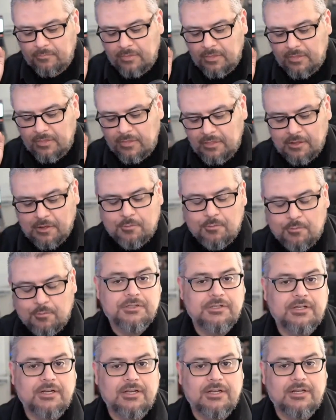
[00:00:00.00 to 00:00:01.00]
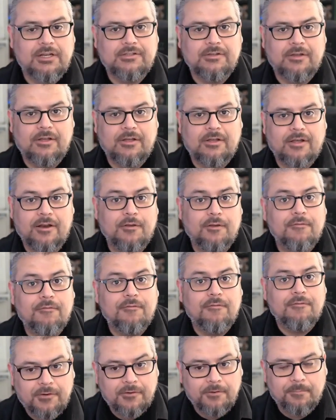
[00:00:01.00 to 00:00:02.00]
the question is, how do you find
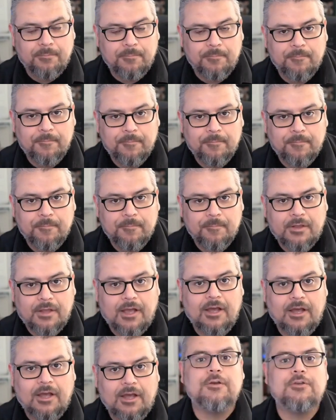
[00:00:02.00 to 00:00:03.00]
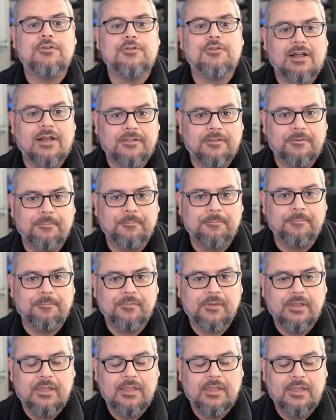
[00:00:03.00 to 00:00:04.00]
them? How do you attract them?
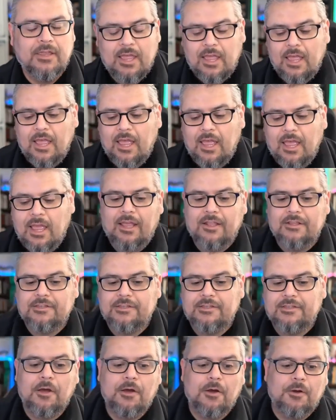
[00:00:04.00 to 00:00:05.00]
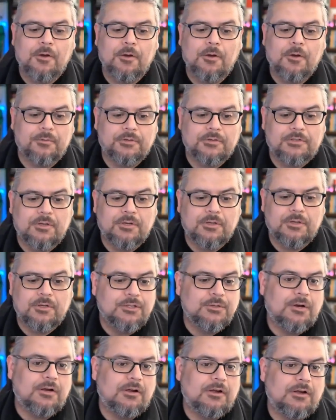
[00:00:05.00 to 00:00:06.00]
And so that's what I'm
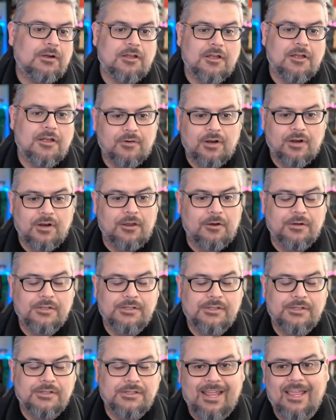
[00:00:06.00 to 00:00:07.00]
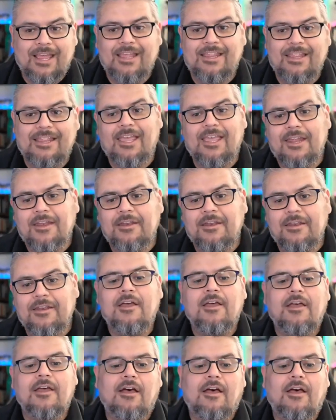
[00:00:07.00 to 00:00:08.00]
going to cover here today. And then
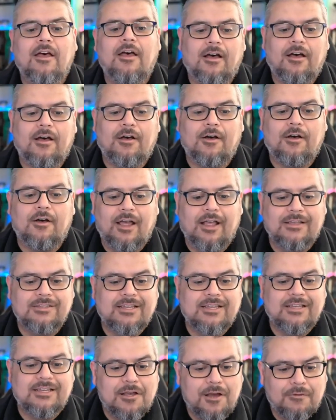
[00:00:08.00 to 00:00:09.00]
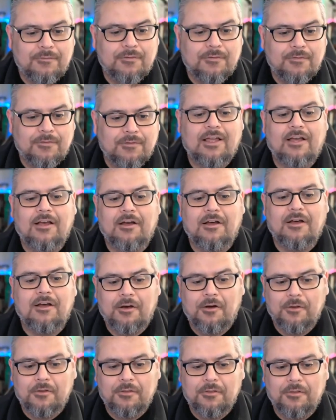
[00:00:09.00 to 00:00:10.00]
as I cover all
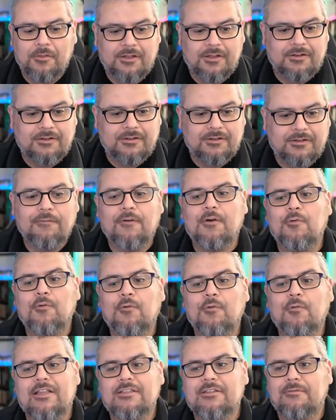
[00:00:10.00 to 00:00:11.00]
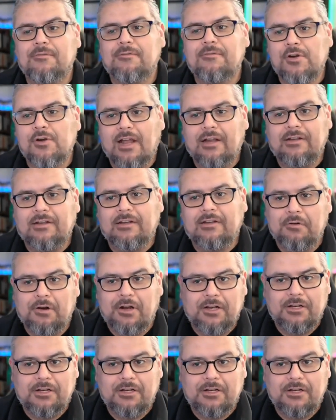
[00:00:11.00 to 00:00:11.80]
the different ways of attracting your ideal